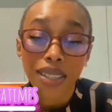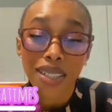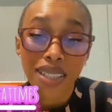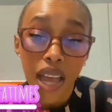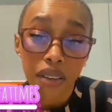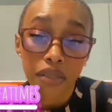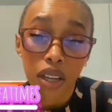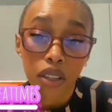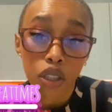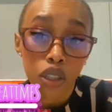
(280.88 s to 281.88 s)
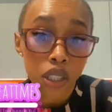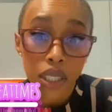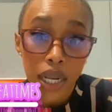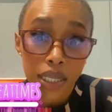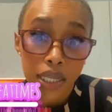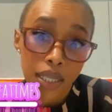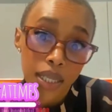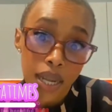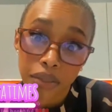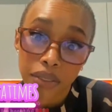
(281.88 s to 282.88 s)
I just have the two slices
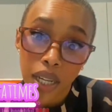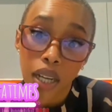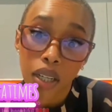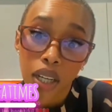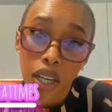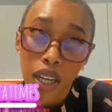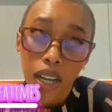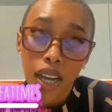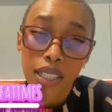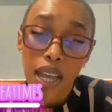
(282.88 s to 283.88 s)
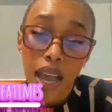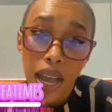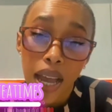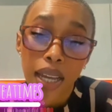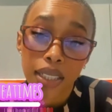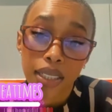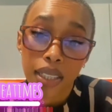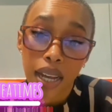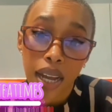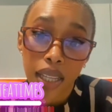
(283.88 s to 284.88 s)
left now because I had
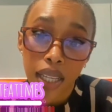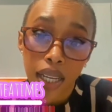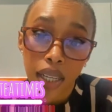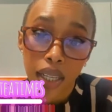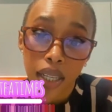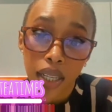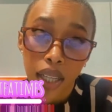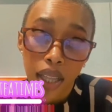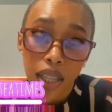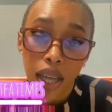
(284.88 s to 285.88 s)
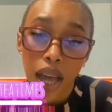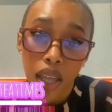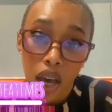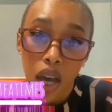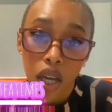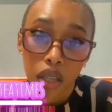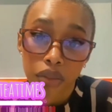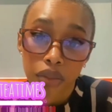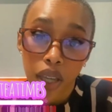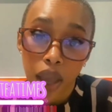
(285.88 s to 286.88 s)
the other
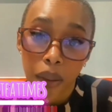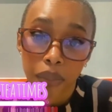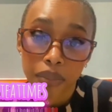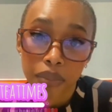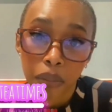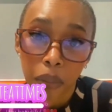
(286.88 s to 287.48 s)
half, okay?